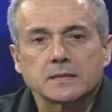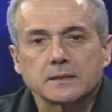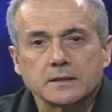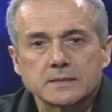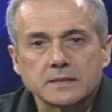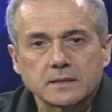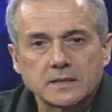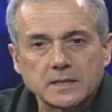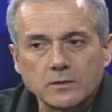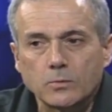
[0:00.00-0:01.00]
is the
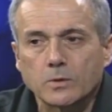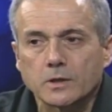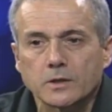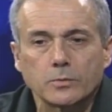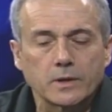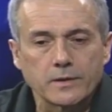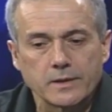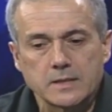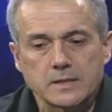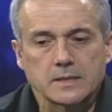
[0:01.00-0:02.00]
key word, or
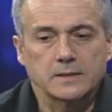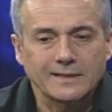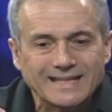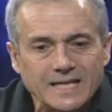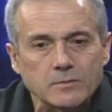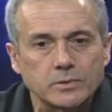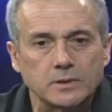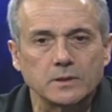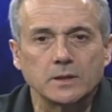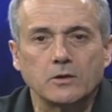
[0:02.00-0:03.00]
the, uh, the
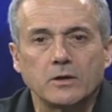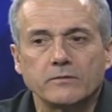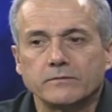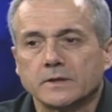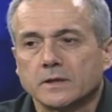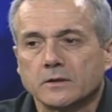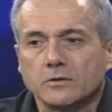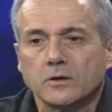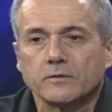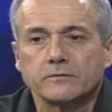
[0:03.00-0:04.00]
label of,
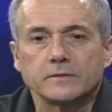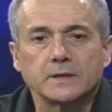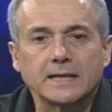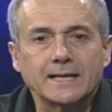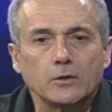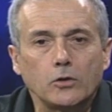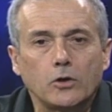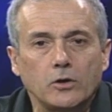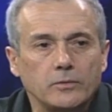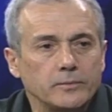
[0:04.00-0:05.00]
uh, of uh, a
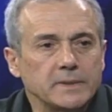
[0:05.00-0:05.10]
law,